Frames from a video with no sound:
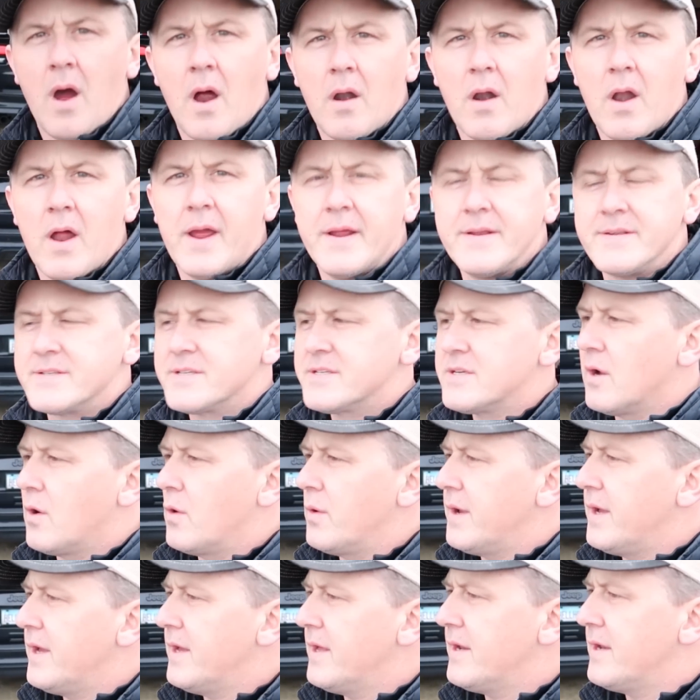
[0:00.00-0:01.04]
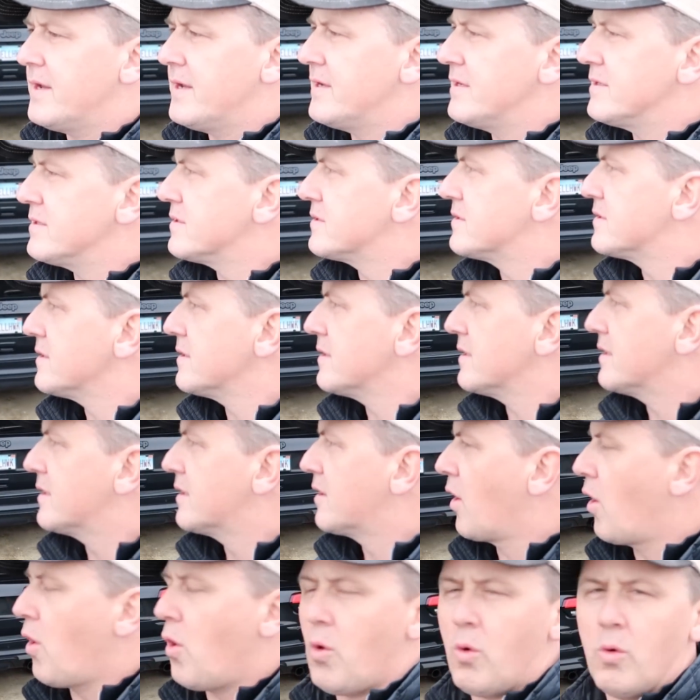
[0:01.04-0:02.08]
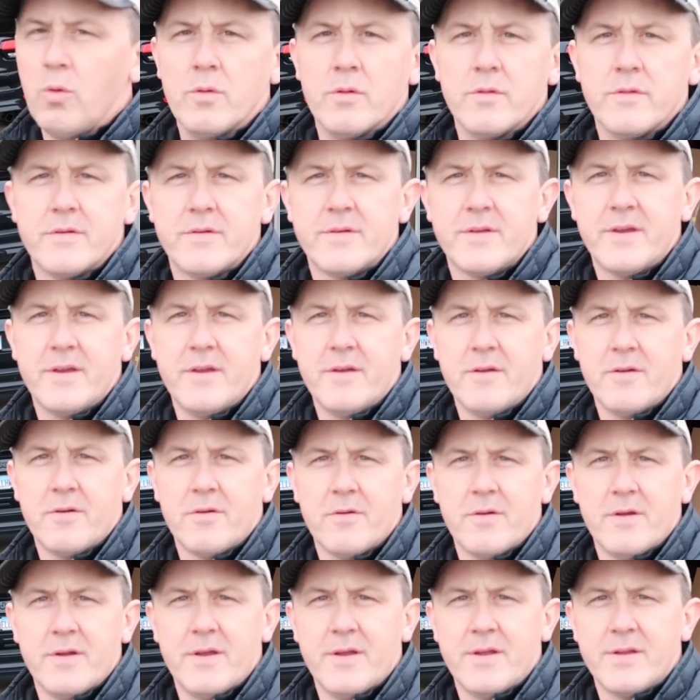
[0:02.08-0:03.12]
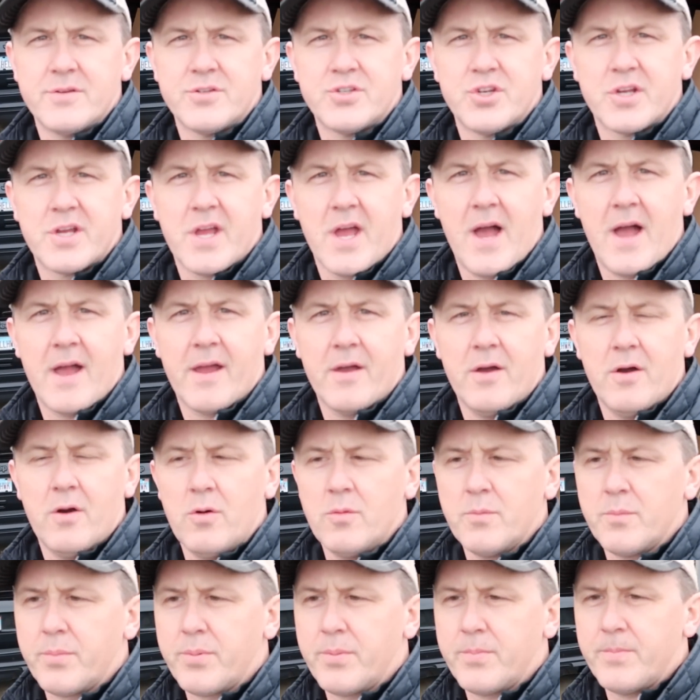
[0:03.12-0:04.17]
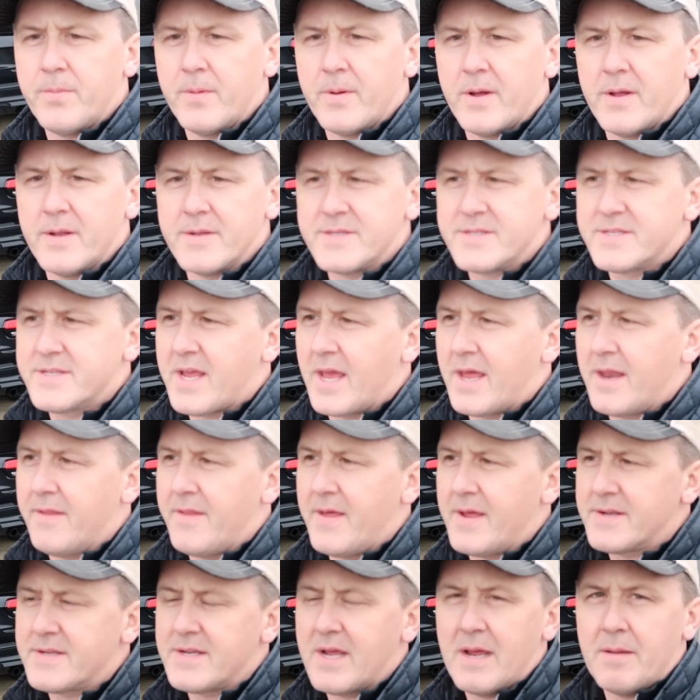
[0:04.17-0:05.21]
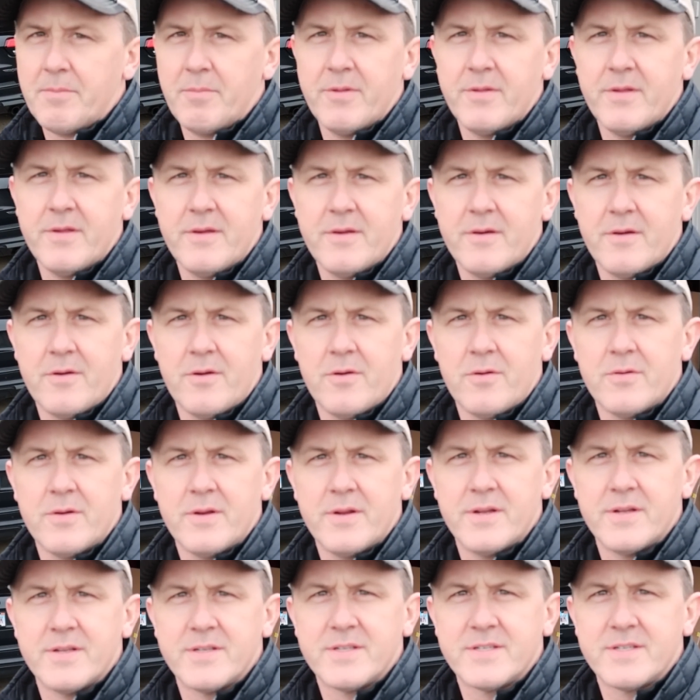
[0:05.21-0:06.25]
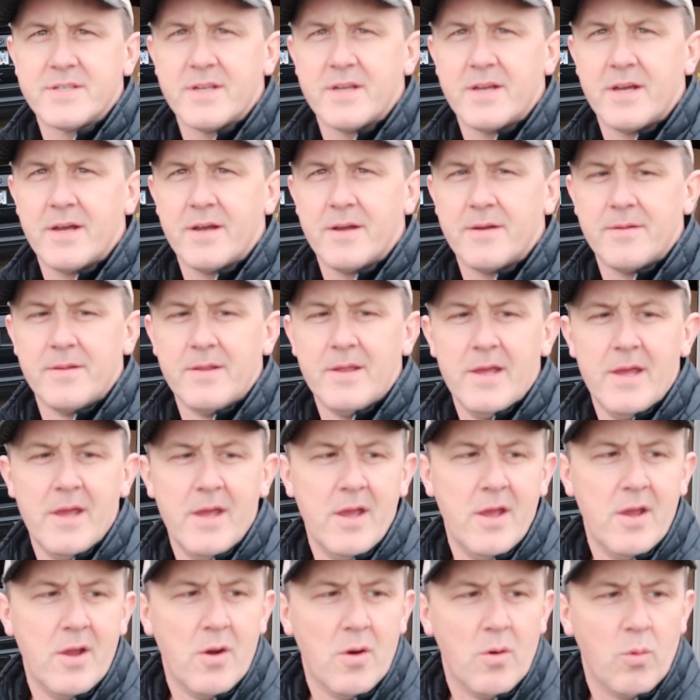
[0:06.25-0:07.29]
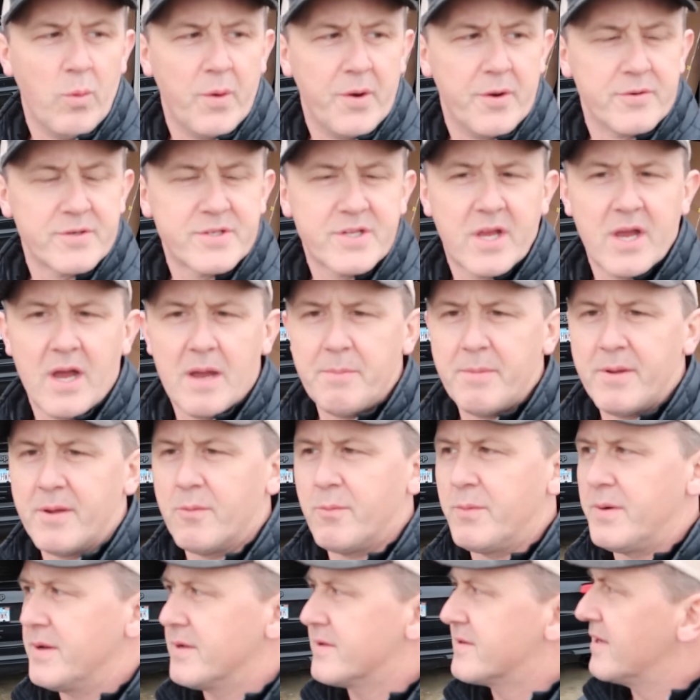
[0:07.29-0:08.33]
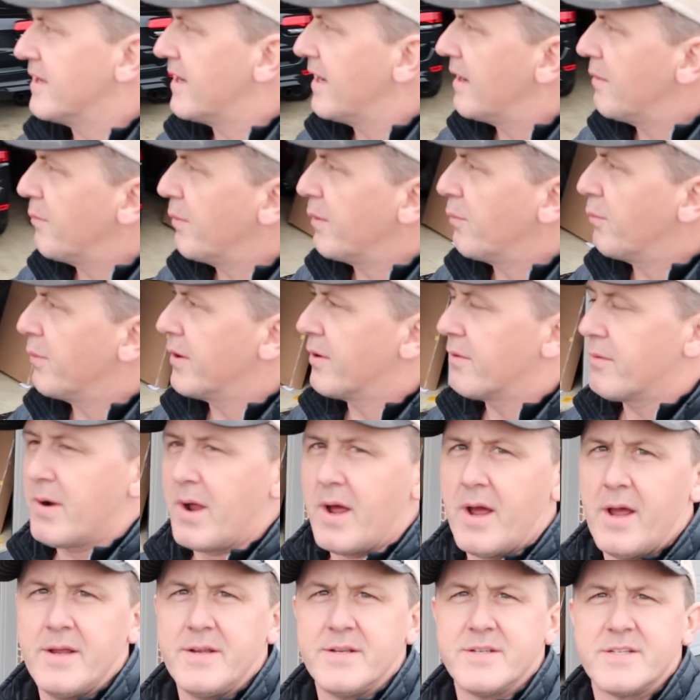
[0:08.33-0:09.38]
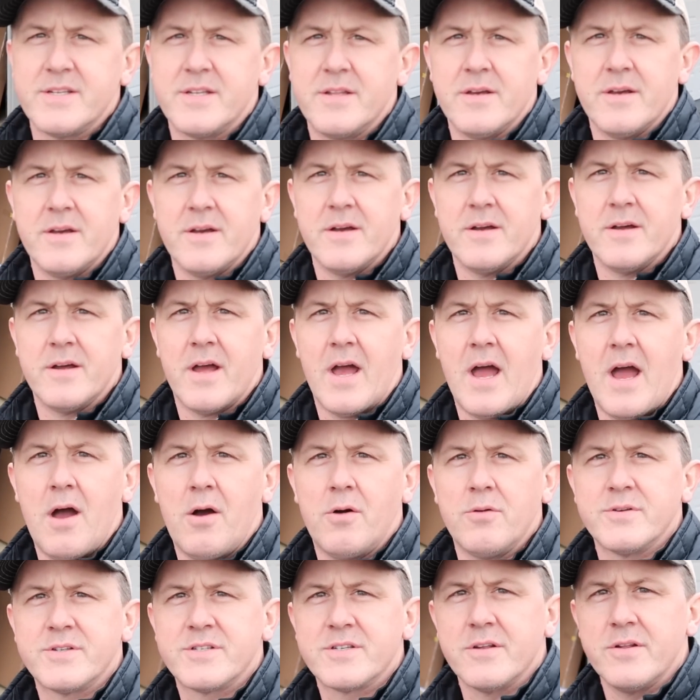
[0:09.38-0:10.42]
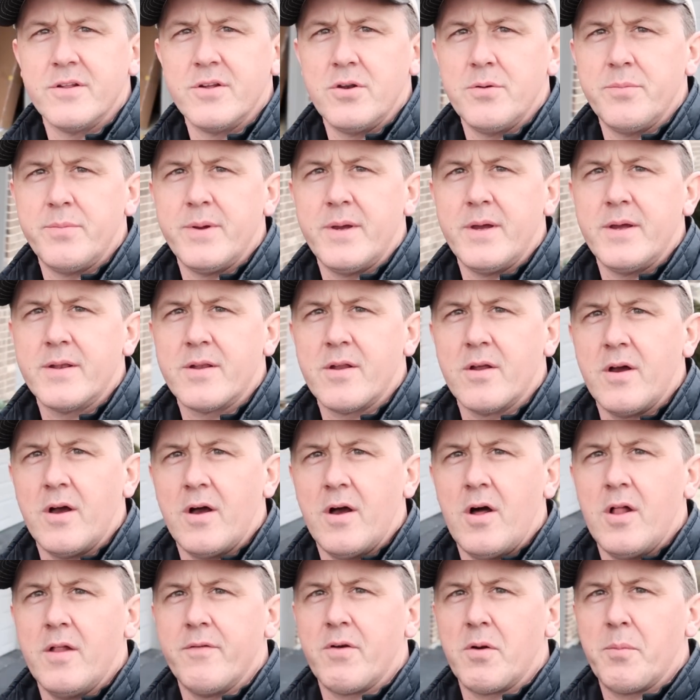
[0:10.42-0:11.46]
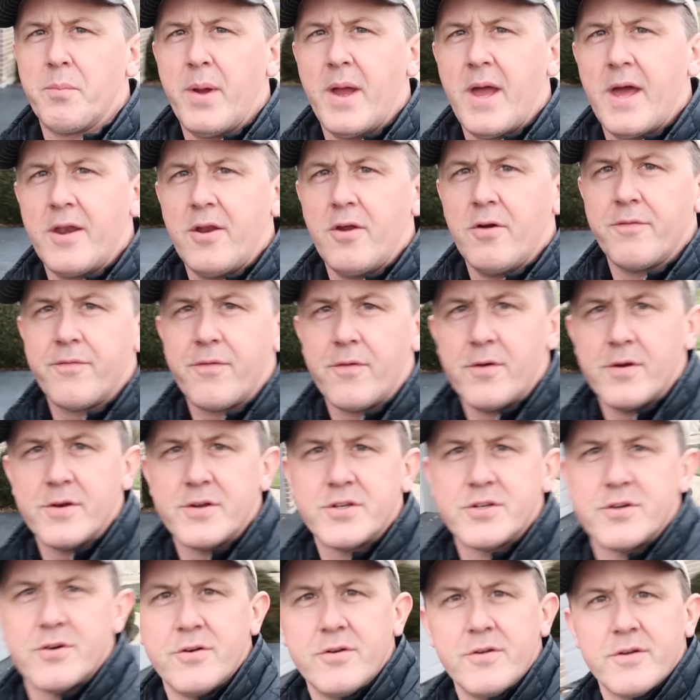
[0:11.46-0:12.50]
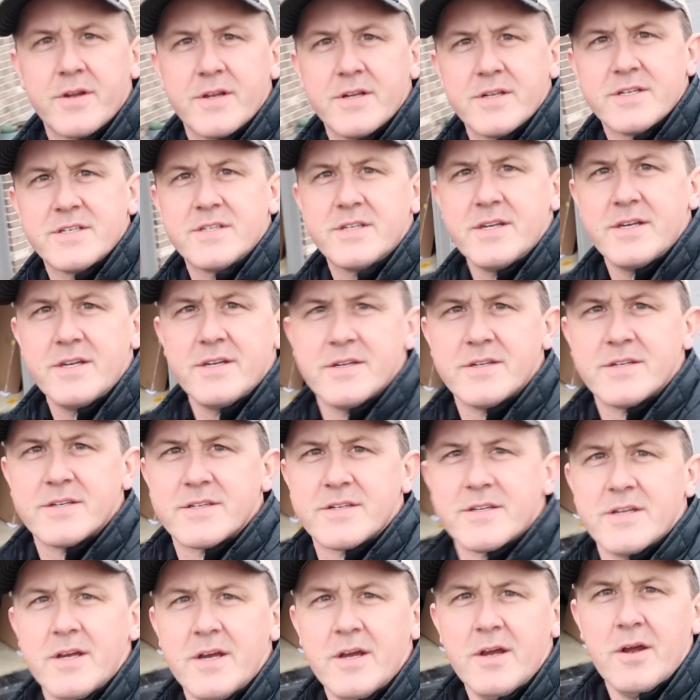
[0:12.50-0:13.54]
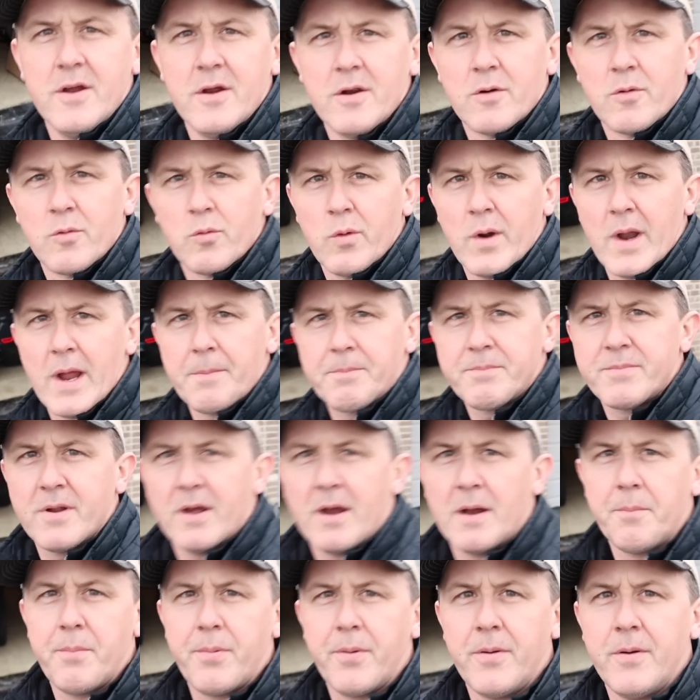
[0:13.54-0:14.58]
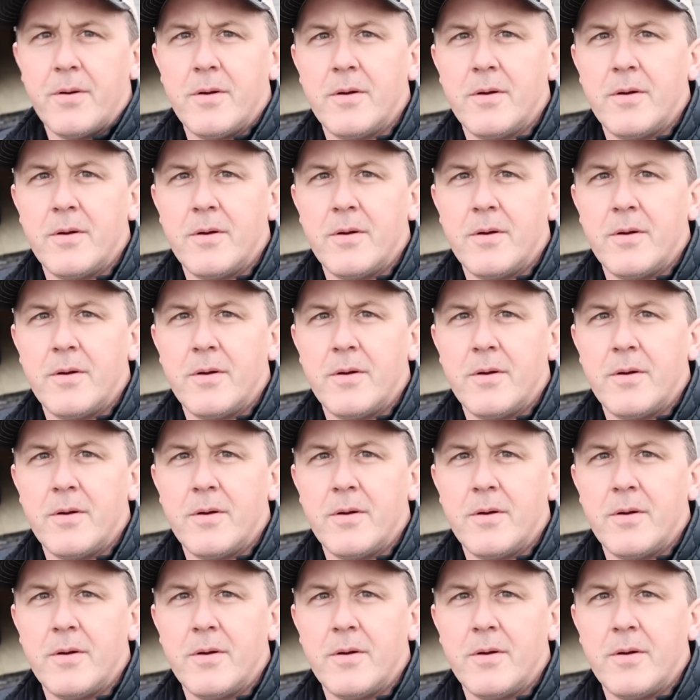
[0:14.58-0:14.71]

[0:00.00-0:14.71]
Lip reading: All right, so it is cold here in Chicago. It's kind of that time of the year. It's winter's coming. Today we winterized the house a little bit. All of our patio furniture, you can see, is wrapped up